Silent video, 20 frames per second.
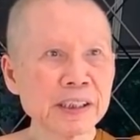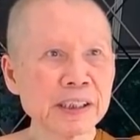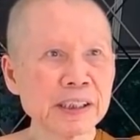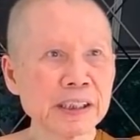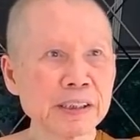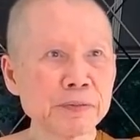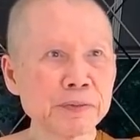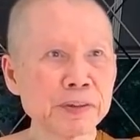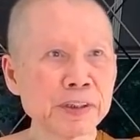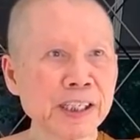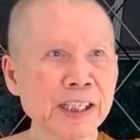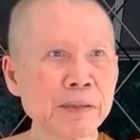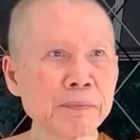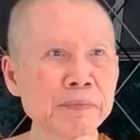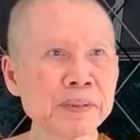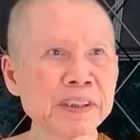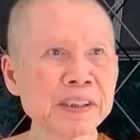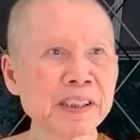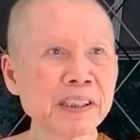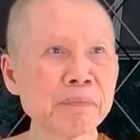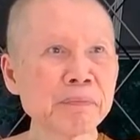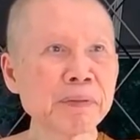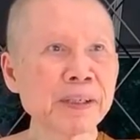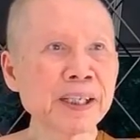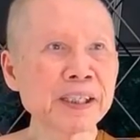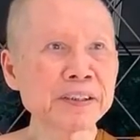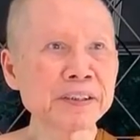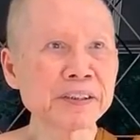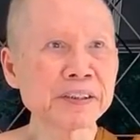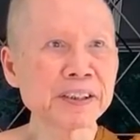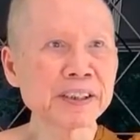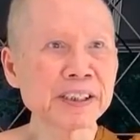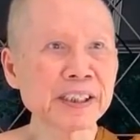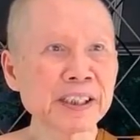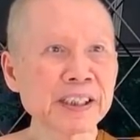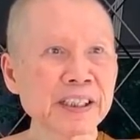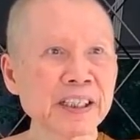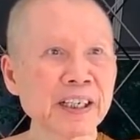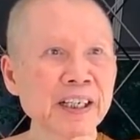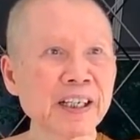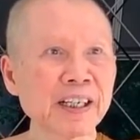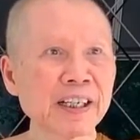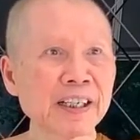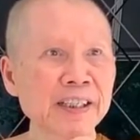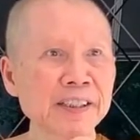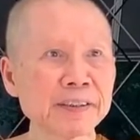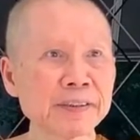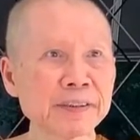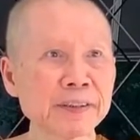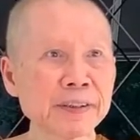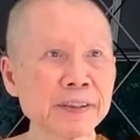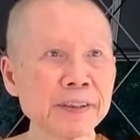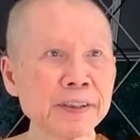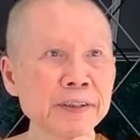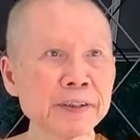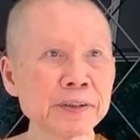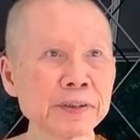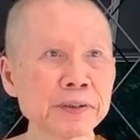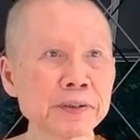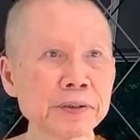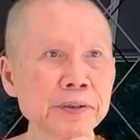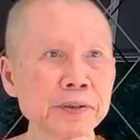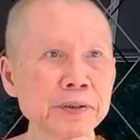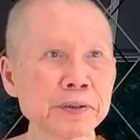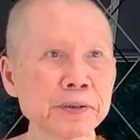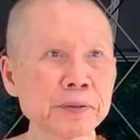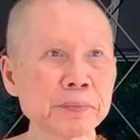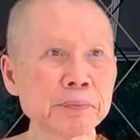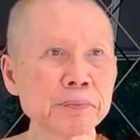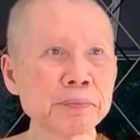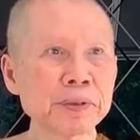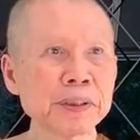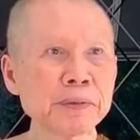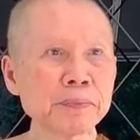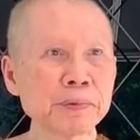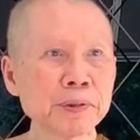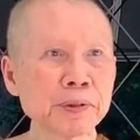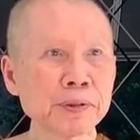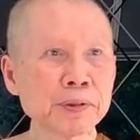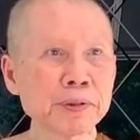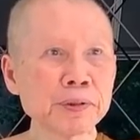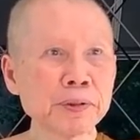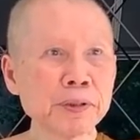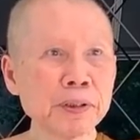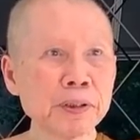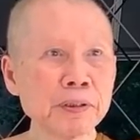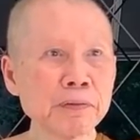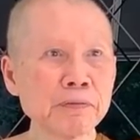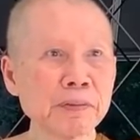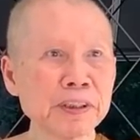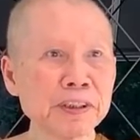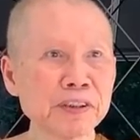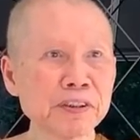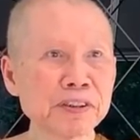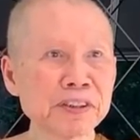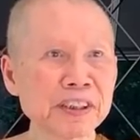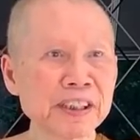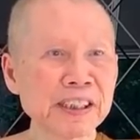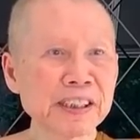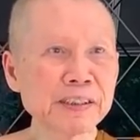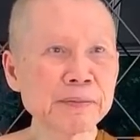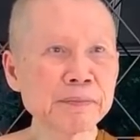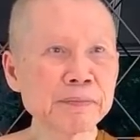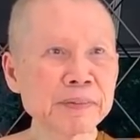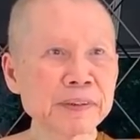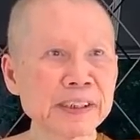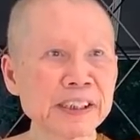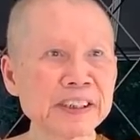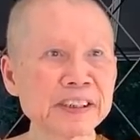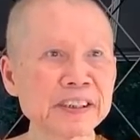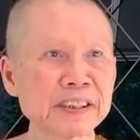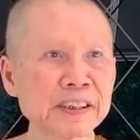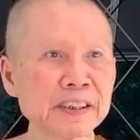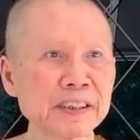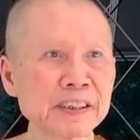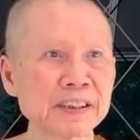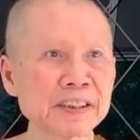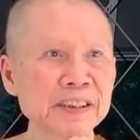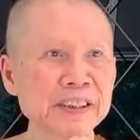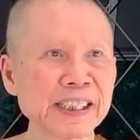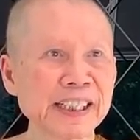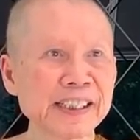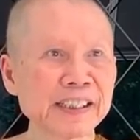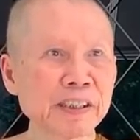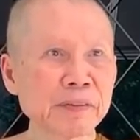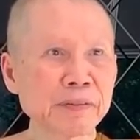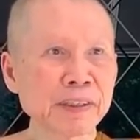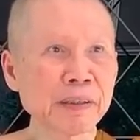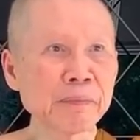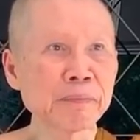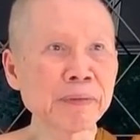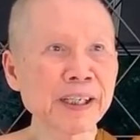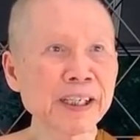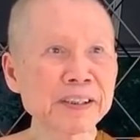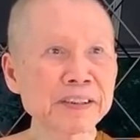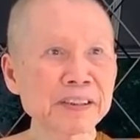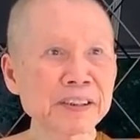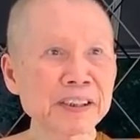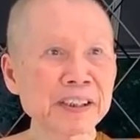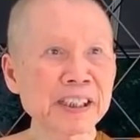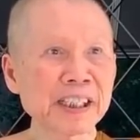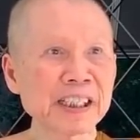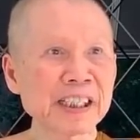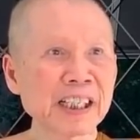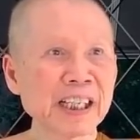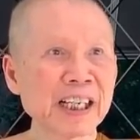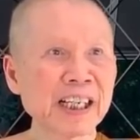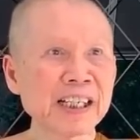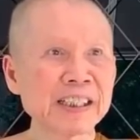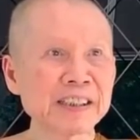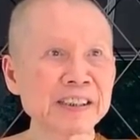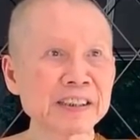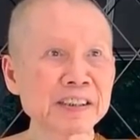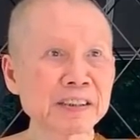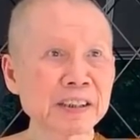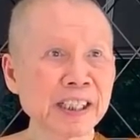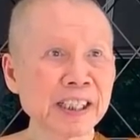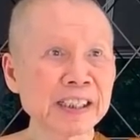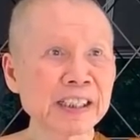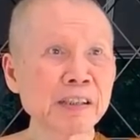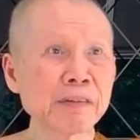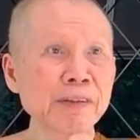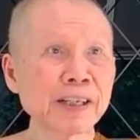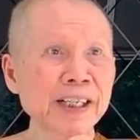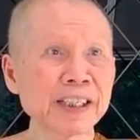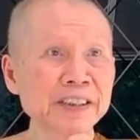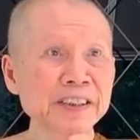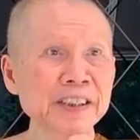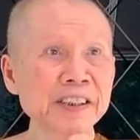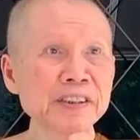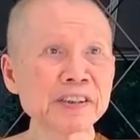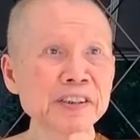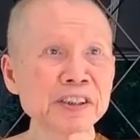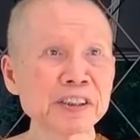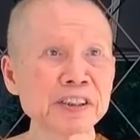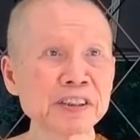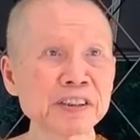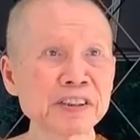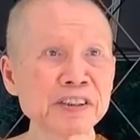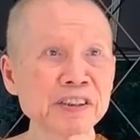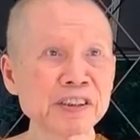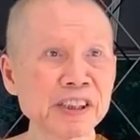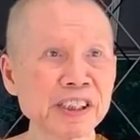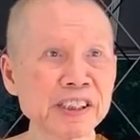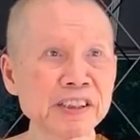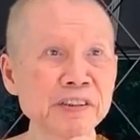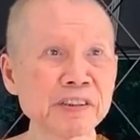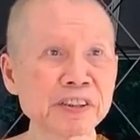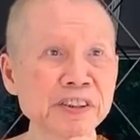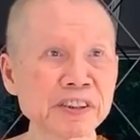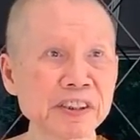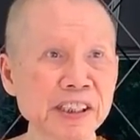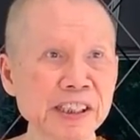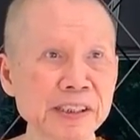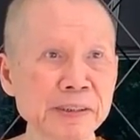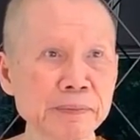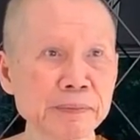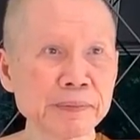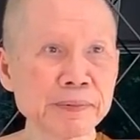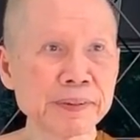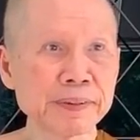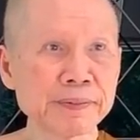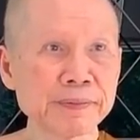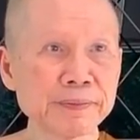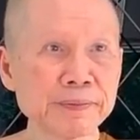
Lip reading: If you have been compassionate and kind to people, when you sleep, this state of compassion and kindness can arise in your sleep.